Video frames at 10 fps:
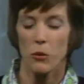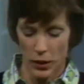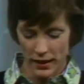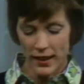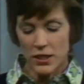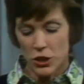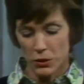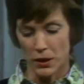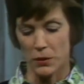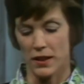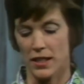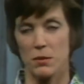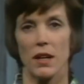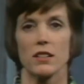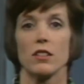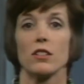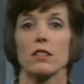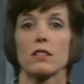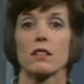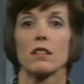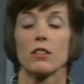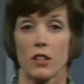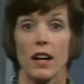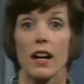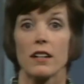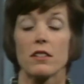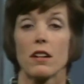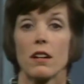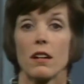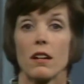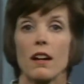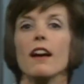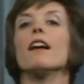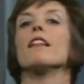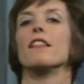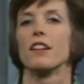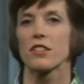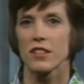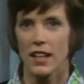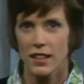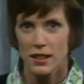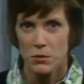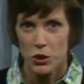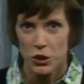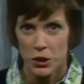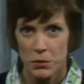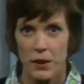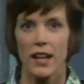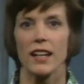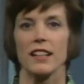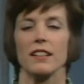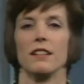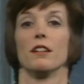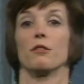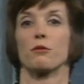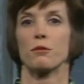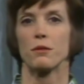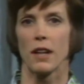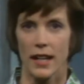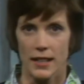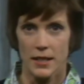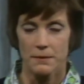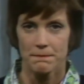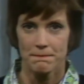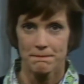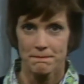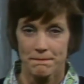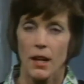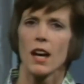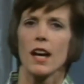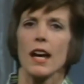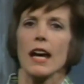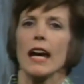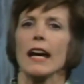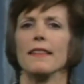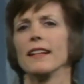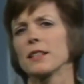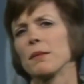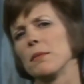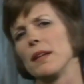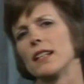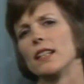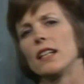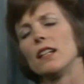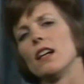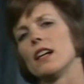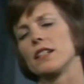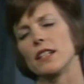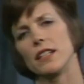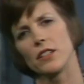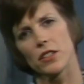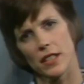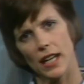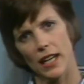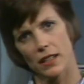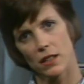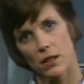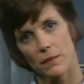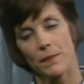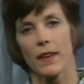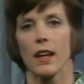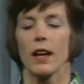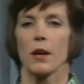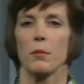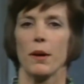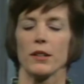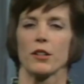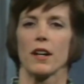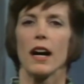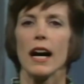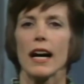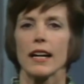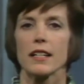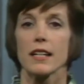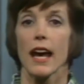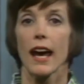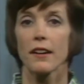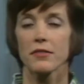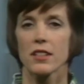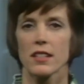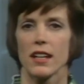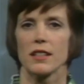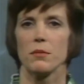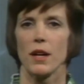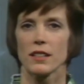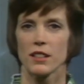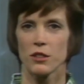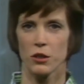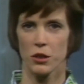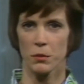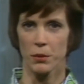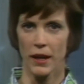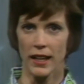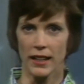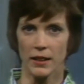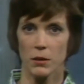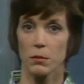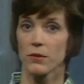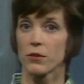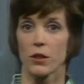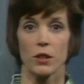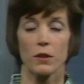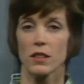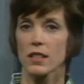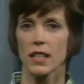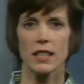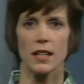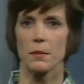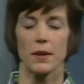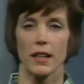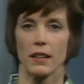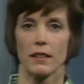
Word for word: what are they doing with these messages, your eyes? They're sending them to your brain, right. And this may be a little hard to understand, but your eyes have to send a message to your brain before you can see something.